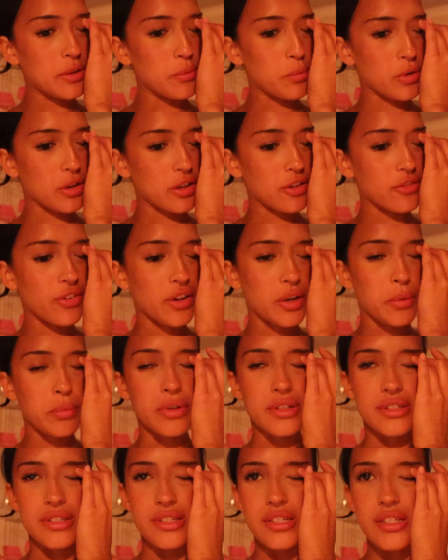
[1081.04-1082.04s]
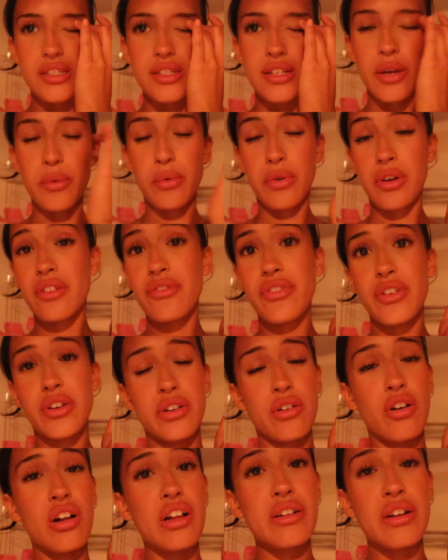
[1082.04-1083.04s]
then we're gonna find a place to stay. We're gonna figure
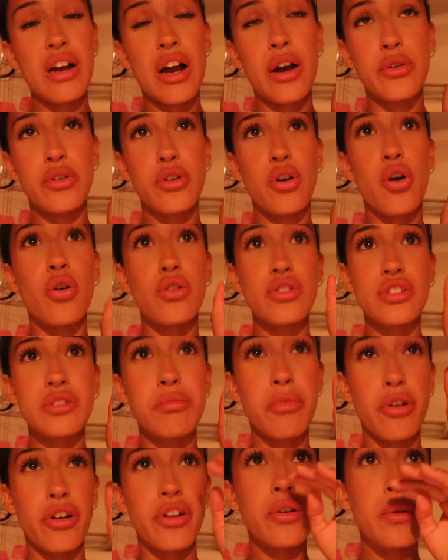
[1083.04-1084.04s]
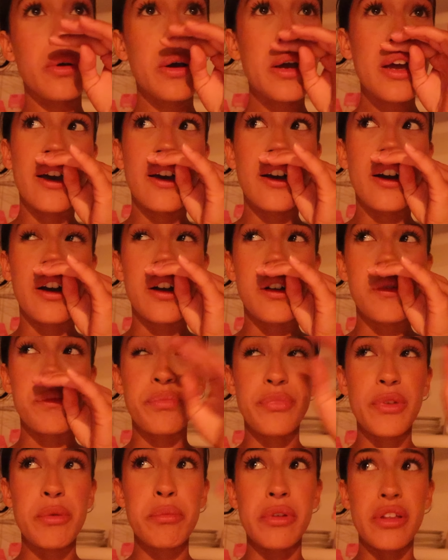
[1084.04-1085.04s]
it all out all tomorrow.
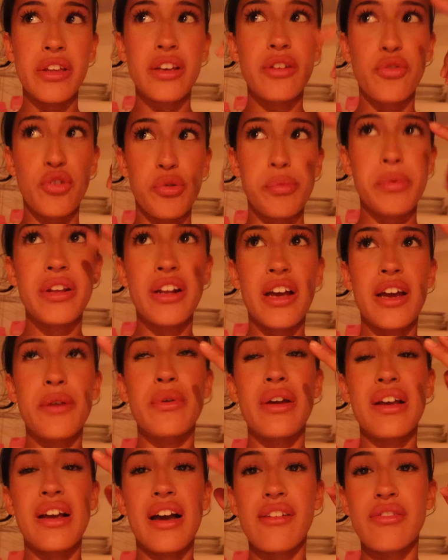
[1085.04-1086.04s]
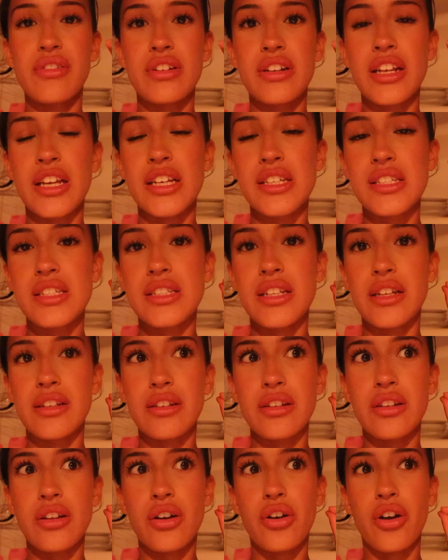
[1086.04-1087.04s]
Emilia, Ruby, and I, we haven't
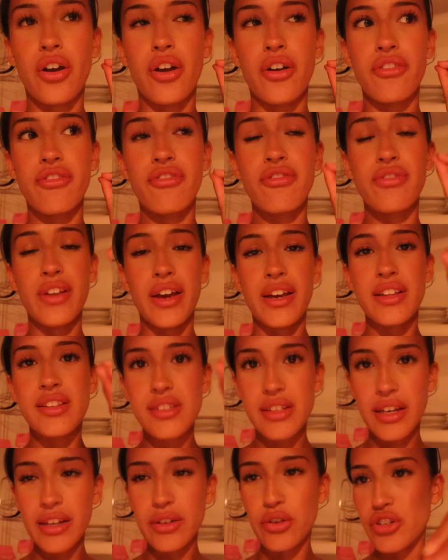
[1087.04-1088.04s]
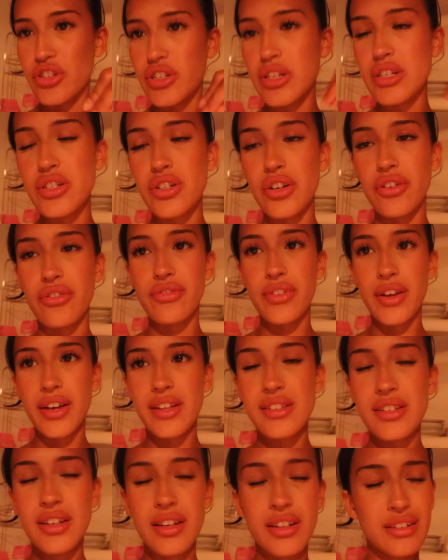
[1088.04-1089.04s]
extended our flights yet or changed our
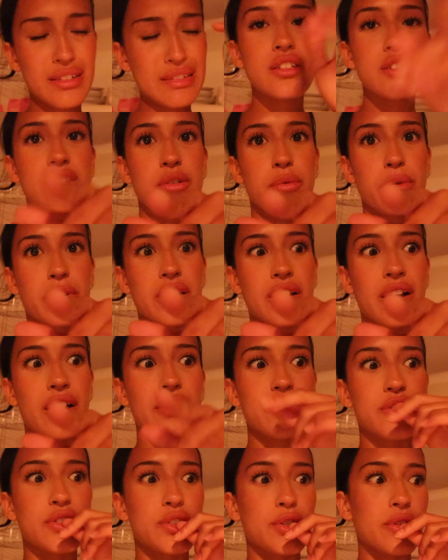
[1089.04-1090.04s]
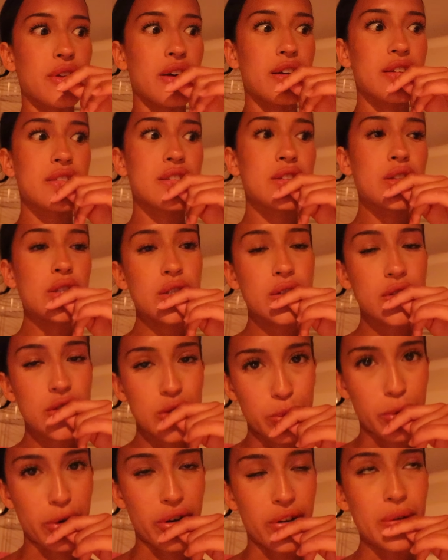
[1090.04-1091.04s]
flights yet, so we're gonna have to do that
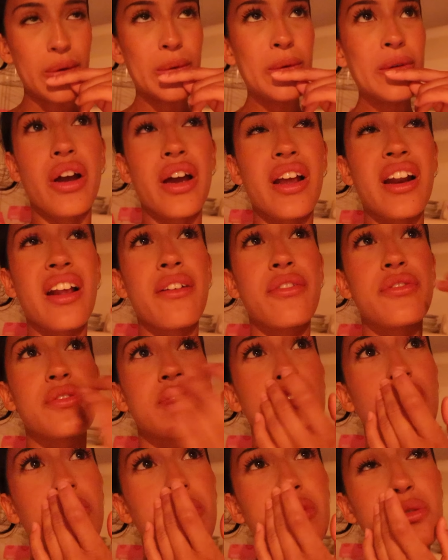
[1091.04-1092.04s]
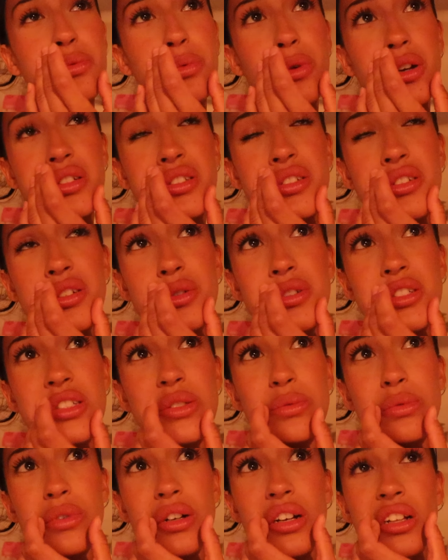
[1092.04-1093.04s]
tomorrow. And I have so much work to do
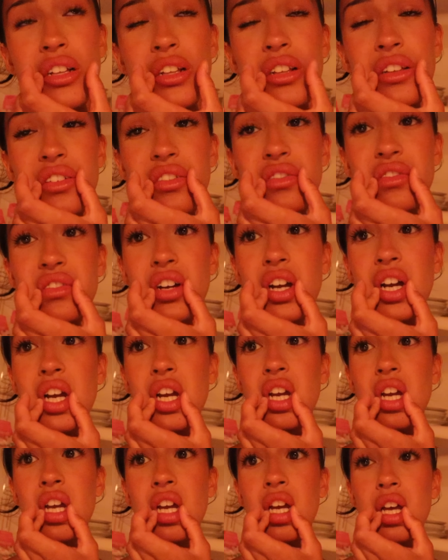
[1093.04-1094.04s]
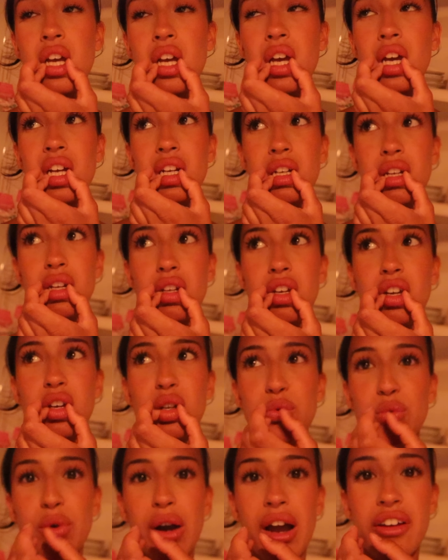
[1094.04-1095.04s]
as well. Fuck. I need good
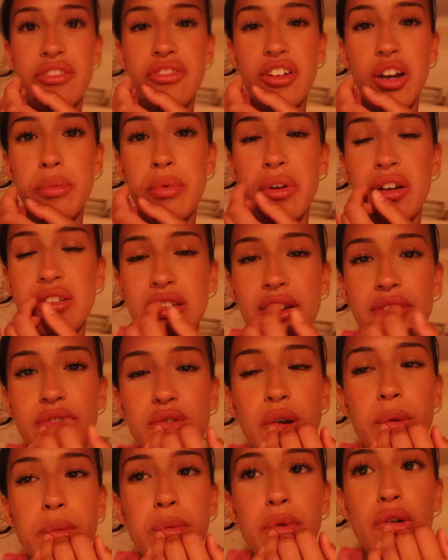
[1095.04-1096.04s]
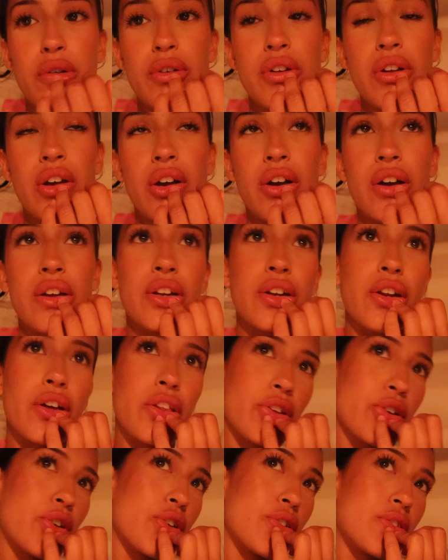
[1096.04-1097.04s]
Wi-Fi because I have to upload
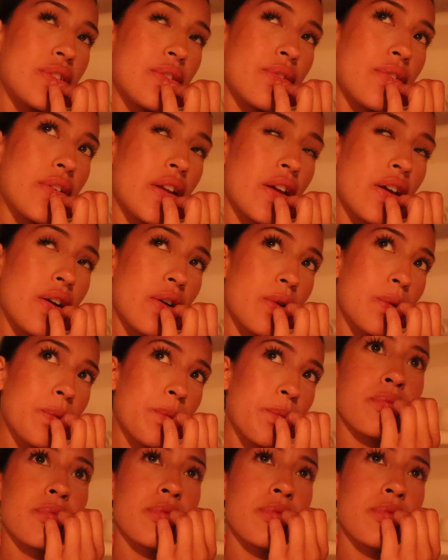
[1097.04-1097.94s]
another YouTube video.